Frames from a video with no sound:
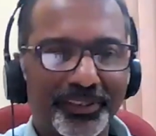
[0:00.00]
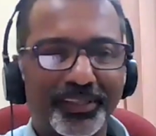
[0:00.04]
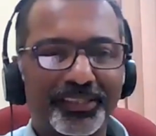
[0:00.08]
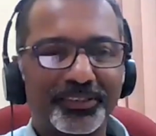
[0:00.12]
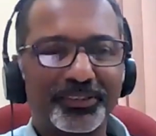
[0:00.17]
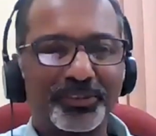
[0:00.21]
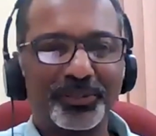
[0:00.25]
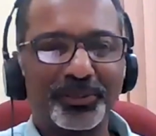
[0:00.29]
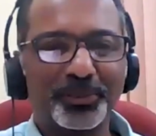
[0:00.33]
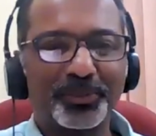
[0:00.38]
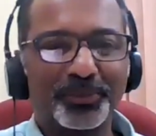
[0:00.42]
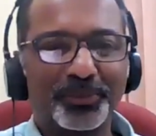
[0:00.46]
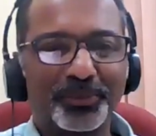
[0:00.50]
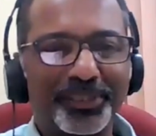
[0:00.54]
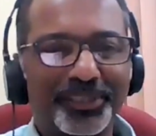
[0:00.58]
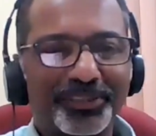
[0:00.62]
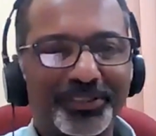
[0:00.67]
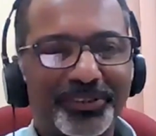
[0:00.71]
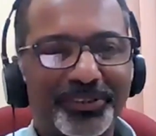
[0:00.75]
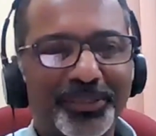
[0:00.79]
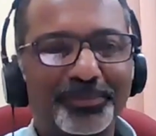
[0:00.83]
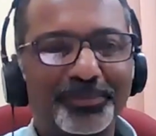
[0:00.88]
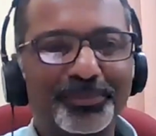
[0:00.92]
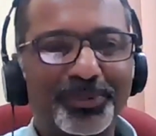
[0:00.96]
Actually, you
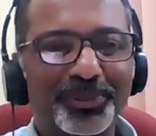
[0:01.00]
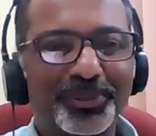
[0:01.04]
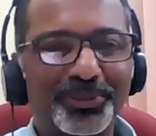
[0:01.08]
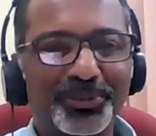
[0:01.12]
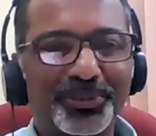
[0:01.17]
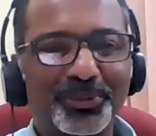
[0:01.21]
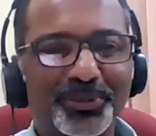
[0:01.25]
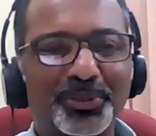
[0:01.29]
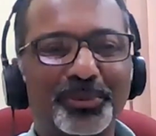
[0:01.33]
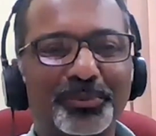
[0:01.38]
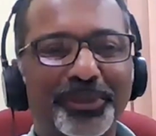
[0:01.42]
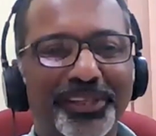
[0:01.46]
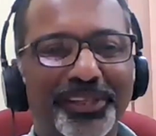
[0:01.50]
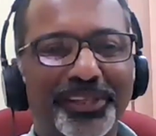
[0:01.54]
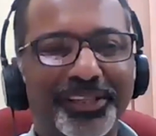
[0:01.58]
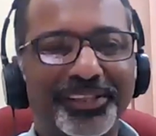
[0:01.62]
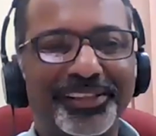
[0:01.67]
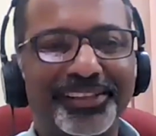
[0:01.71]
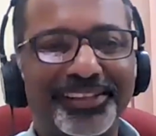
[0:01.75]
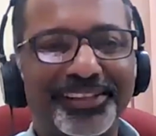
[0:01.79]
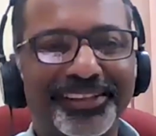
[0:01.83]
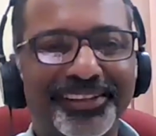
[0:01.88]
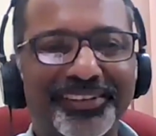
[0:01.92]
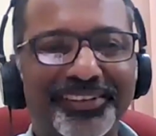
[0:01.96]
touched upon so
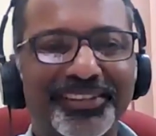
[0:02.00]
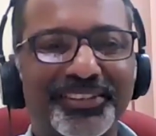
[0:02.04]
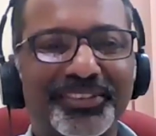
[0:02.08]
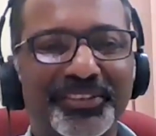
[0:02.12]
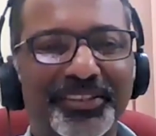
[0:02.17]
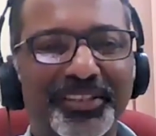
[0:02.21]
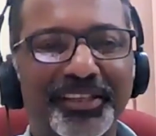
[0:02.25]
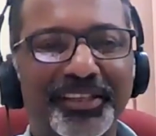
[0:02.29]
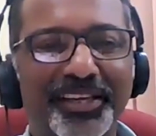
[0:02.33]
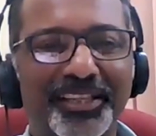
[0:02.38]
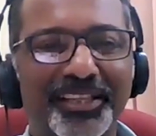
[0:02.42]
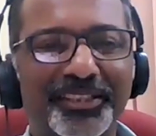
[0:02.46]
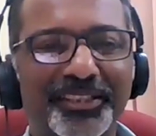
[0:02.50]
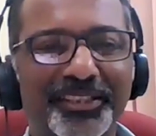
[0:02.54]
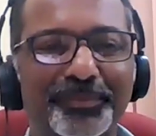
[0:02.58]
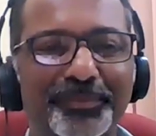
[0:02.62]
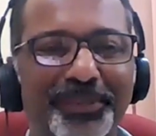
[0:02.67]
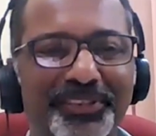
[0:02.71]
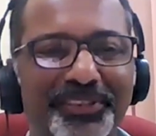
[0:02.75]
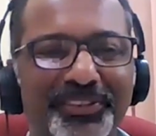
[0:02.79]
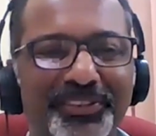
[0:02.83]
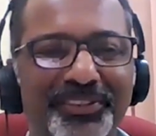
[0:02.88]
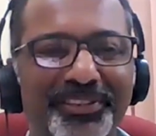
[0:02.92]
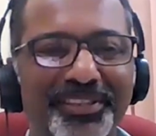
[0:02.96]
many interesting
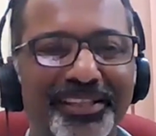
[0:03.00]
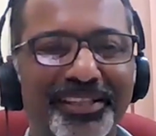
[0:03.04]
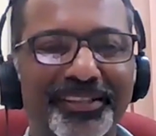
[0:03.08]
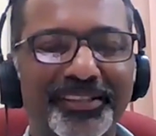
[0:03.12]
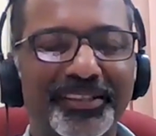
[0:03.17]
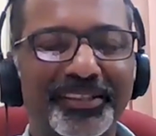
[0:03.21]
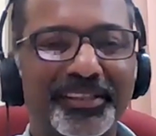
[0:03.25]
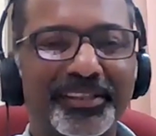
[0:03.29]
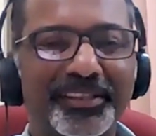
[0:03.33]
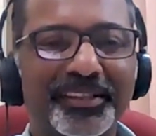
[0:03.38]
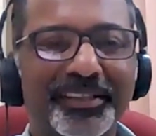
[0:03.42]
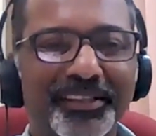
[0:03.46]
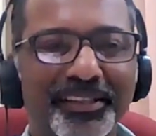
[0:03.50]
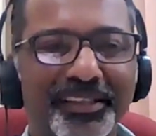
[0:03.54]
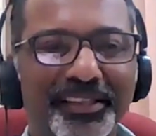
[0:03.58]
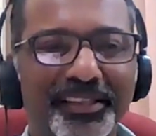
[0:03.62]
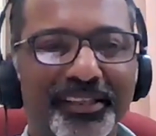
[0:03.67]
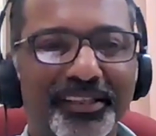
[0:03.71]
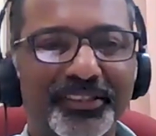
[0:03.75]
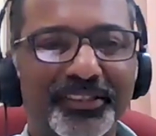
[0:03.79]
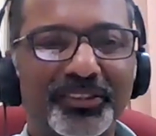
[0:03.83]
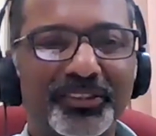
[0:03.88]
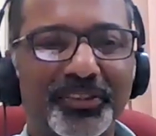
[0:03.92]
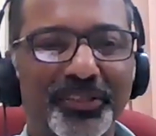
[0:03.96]
aspects, and
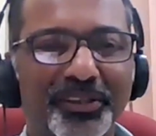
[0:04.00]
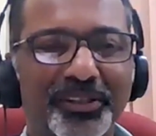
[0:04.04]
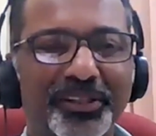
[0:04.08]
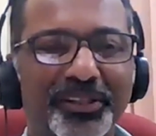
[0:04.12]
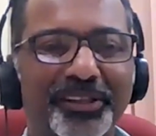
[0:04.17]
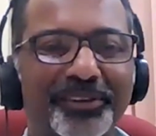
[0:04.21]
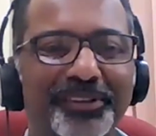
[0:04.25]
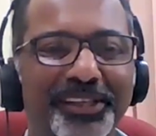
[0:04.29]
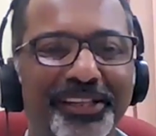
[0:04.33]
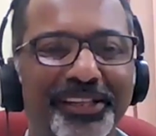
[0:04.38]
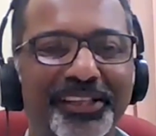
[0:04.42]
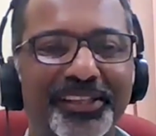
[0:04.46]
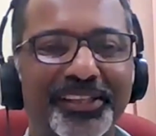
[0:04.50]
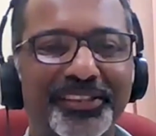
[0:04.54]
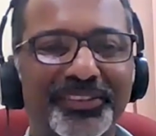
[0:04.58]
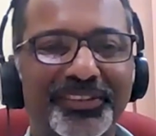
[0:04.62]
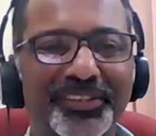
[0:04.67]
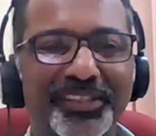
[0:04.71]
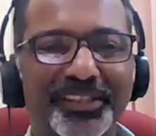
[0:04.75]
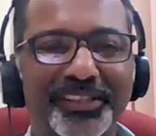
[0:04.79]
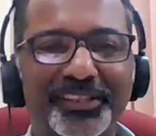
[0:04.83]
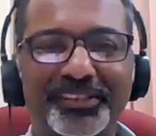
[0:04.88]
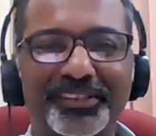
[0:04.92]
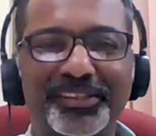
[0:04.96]
it's not a very
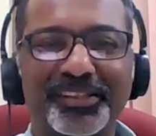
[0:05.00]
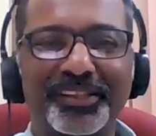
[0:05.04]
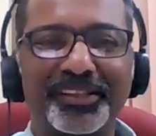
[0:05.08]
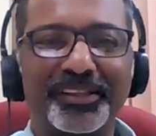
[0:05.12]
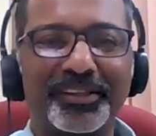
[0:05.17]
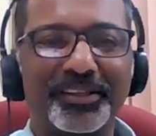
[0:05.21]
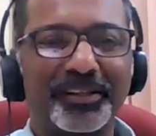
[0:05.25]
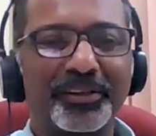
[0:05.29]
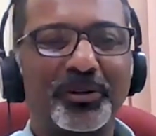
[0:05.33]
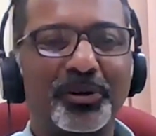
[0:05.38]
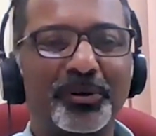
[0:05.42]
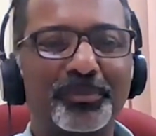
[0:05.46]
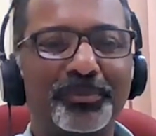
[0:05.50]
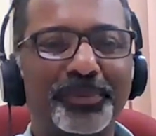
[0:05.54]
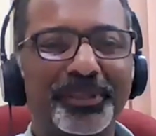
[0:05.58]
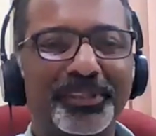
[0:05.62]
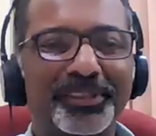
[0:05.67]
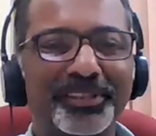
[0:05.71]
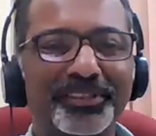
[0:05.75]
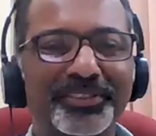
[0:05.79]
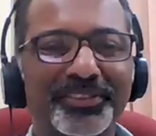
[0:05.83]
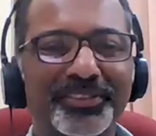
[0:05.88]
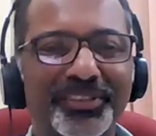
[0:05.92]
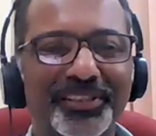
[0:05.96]
easy thing.
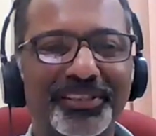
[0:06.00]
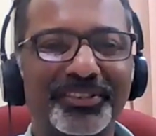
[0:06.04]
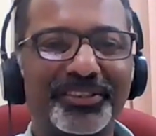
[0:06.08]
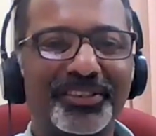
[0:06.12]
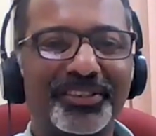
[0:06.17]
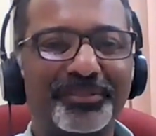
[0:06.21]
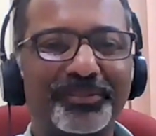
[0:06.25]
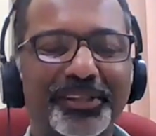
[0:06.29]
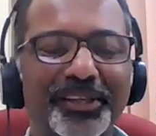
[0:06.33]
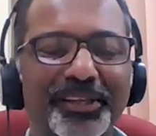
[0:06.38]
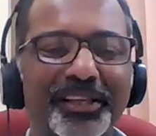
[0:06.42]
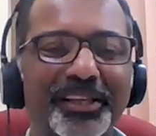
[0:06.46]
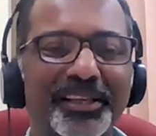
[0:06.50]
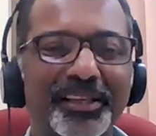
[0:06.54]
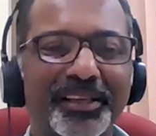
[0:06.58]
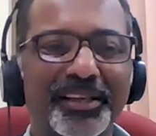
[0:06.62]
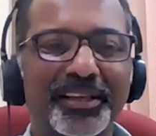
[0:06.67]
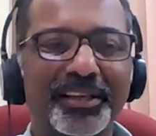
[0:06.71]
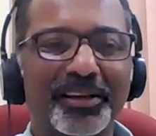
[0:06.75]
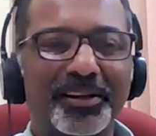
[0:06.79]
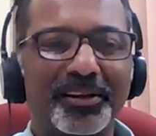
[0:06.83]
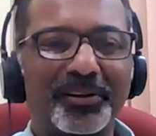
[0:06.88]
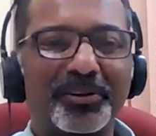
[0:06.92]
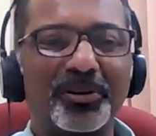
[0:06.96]
Competency is a very
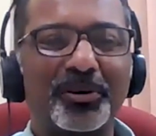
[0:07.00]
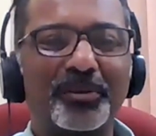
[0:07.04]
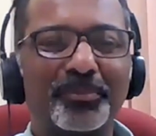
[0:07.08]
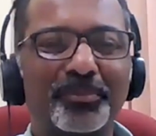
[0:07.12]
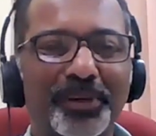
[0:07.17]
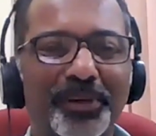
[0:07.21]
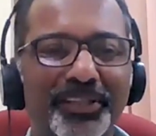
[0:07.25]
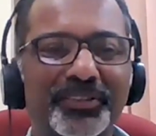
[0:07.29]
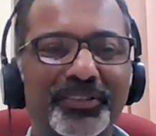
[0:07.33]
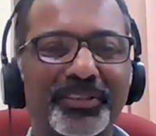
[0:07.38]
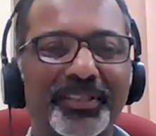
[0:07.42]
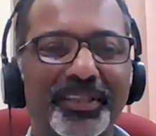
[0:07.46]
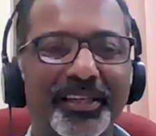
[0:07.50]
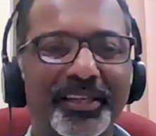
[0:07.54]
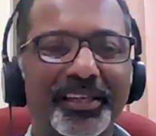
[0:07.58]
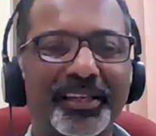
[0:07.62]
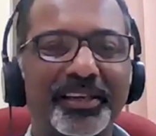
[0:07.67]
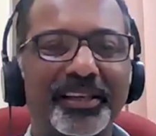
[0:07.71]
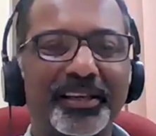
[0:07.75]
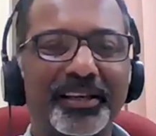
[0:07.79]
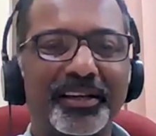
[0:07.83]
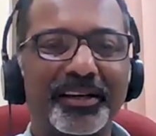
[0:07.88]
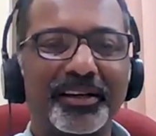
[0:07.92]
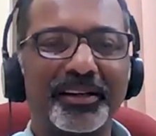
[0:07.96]
complex
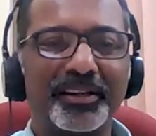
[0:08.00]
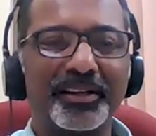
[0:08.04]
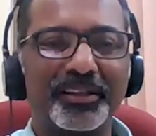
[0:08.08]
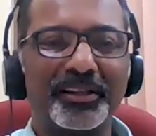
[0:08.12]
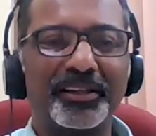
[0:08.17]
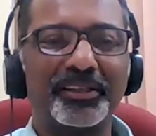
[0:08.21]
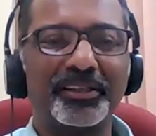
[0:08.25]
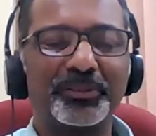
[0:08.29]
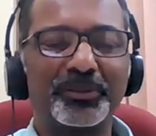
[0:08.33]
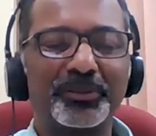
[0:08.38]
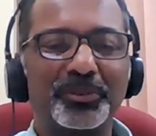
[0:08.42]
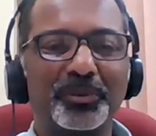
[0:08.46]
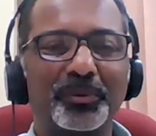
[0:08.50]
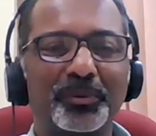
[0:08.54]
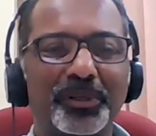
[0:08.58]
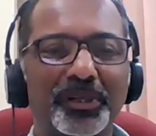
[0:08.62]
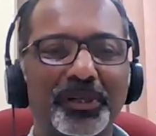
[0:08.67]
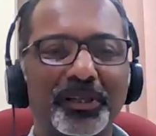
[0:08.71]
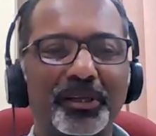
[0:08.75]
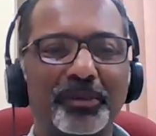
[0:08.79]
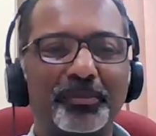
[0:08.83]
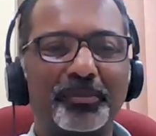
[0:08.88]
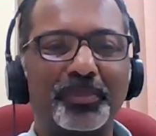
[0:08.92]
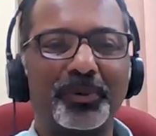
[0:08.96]
area to
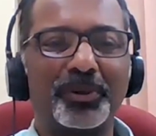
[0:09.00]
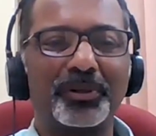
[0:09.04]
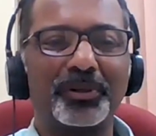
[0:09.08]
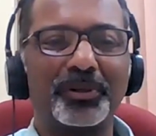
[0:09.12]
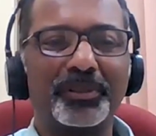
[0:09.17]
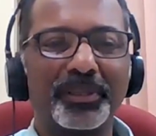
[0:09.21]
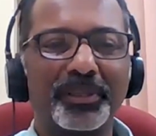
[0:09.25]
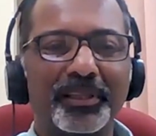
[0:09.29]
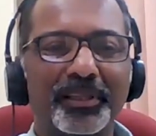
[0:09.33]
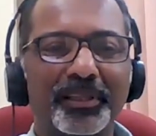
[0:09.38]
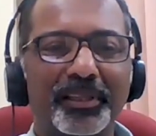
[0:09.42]
work upon.